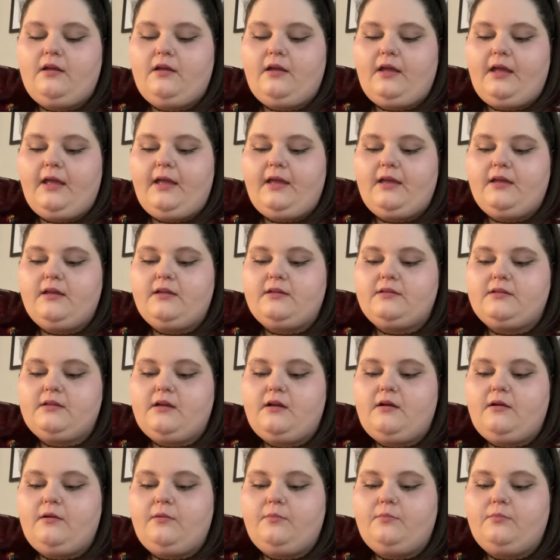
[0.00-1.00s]
And
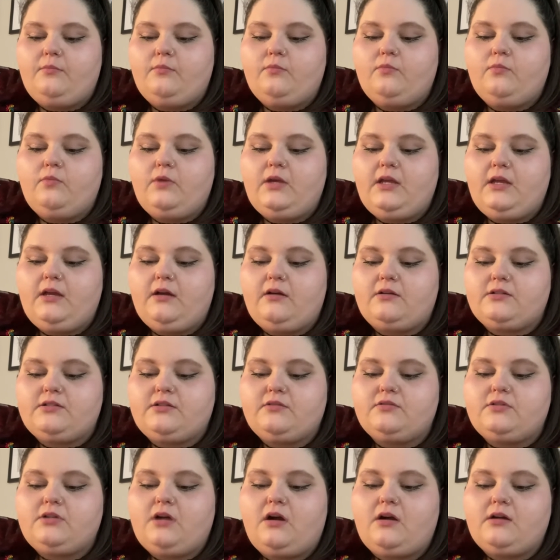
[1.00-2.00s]
we also
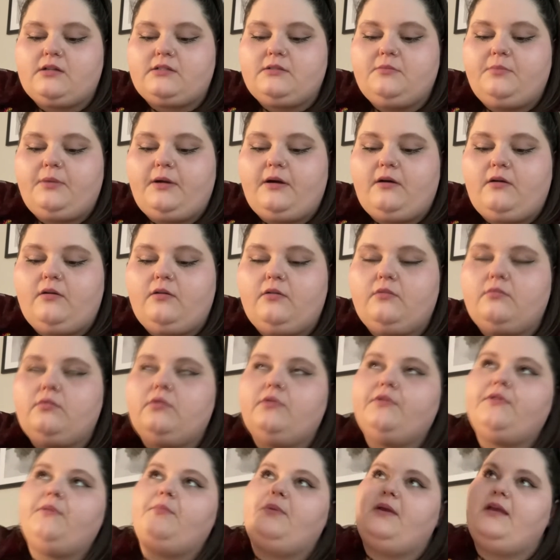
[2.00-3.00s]
talked about, well,
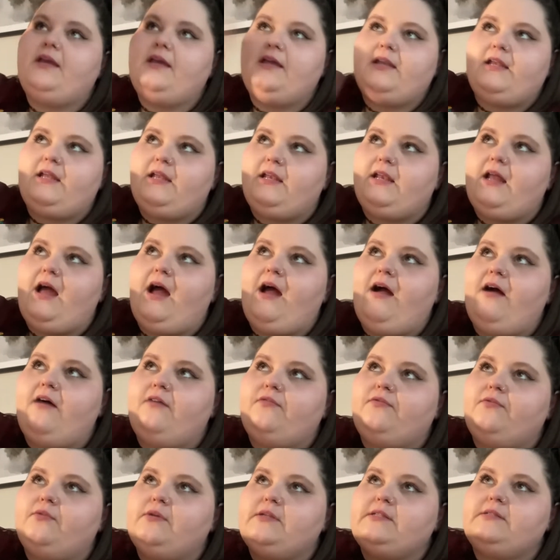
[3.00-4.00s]
the beginning half
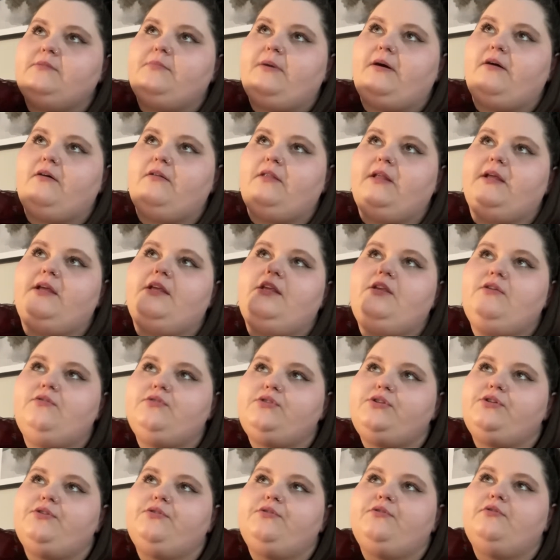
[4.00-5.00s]
was about like
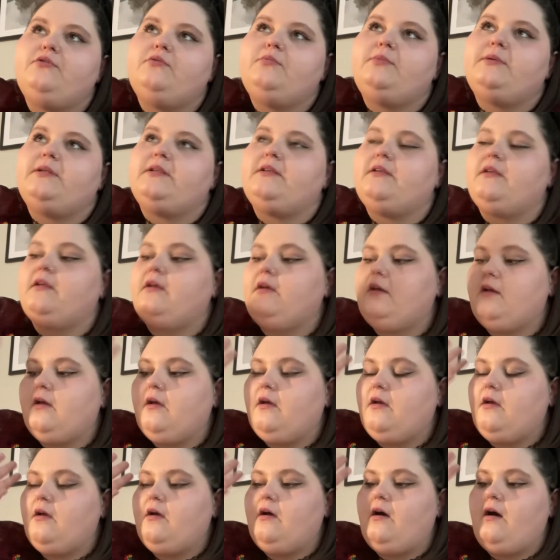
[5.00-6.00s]
YouTube and
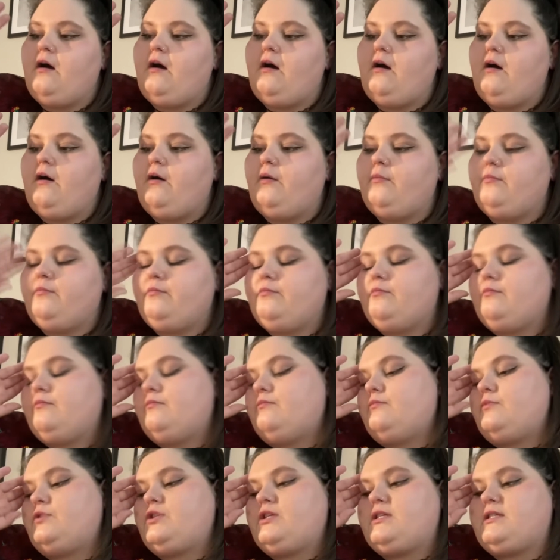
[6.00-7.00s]

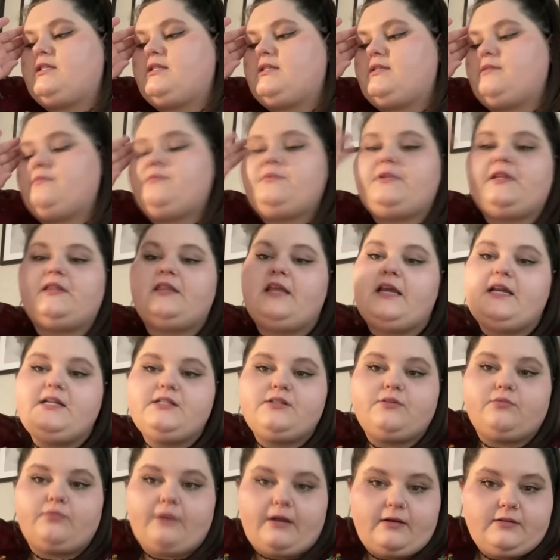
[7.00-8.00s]
just the things
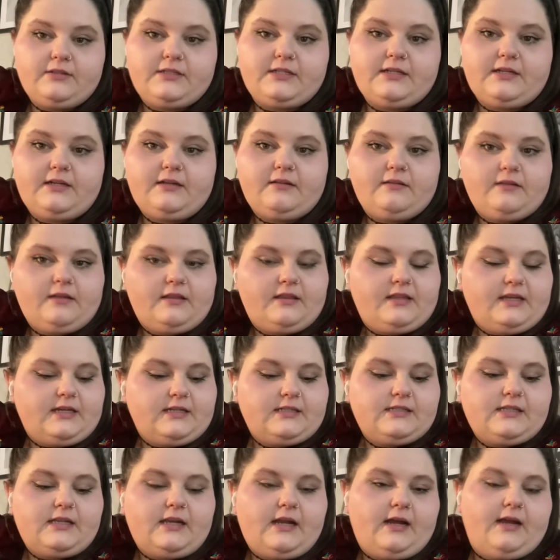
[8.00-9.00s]
around it, the things
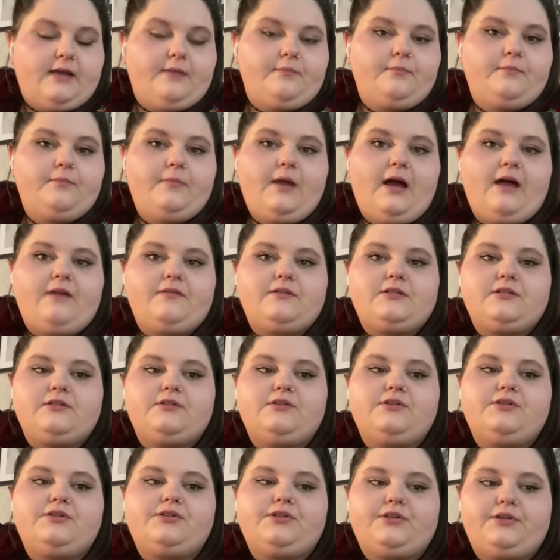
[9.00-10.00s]
that I have to
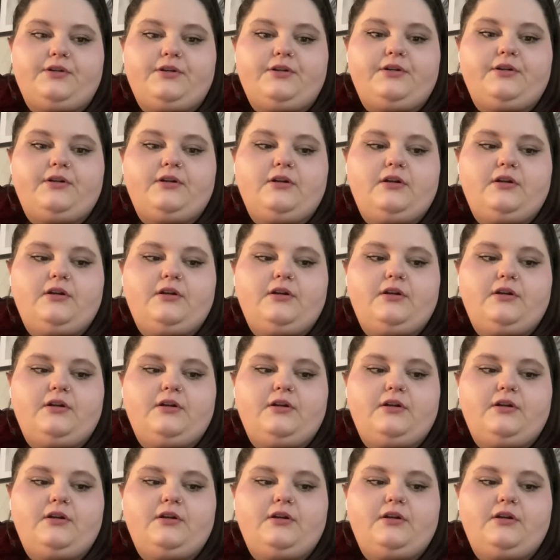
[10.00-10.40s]
endure.